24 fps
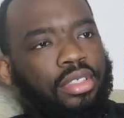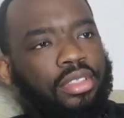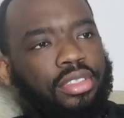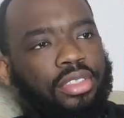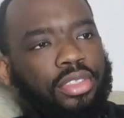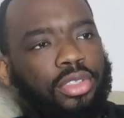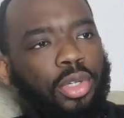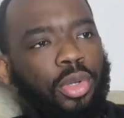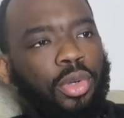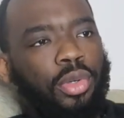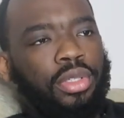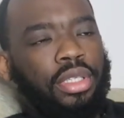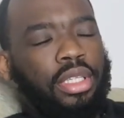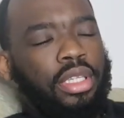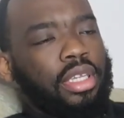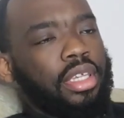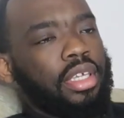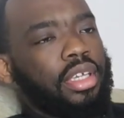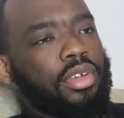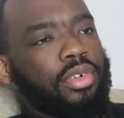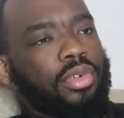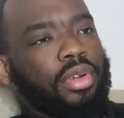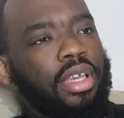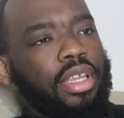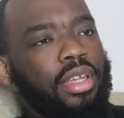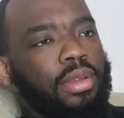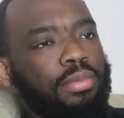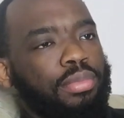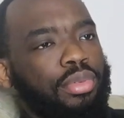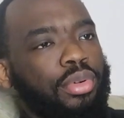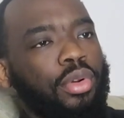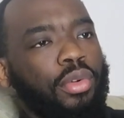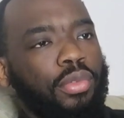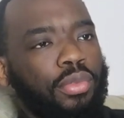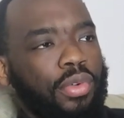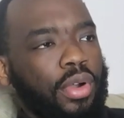So did he create a
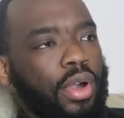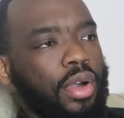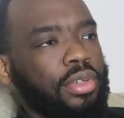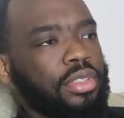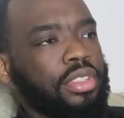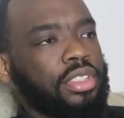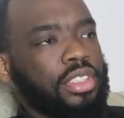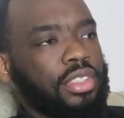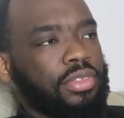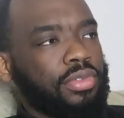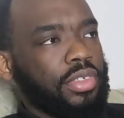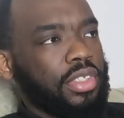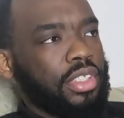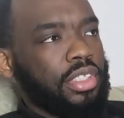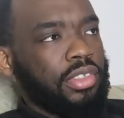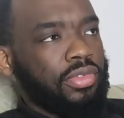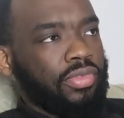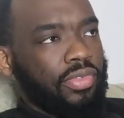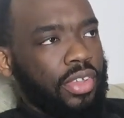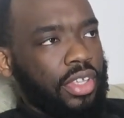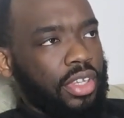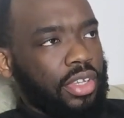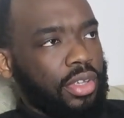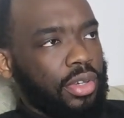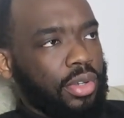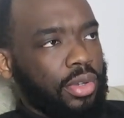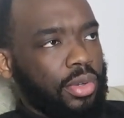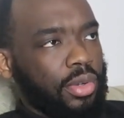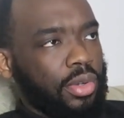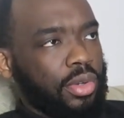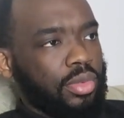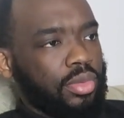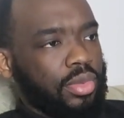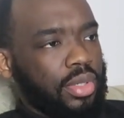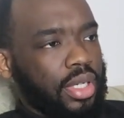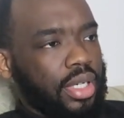profile just for this video
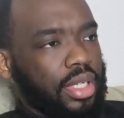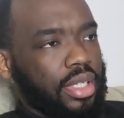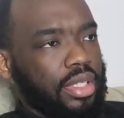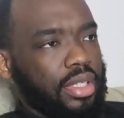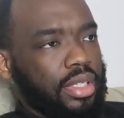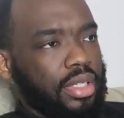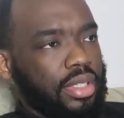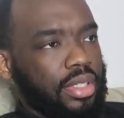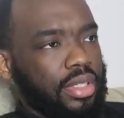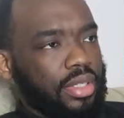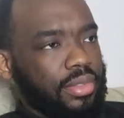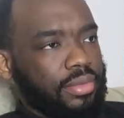or what?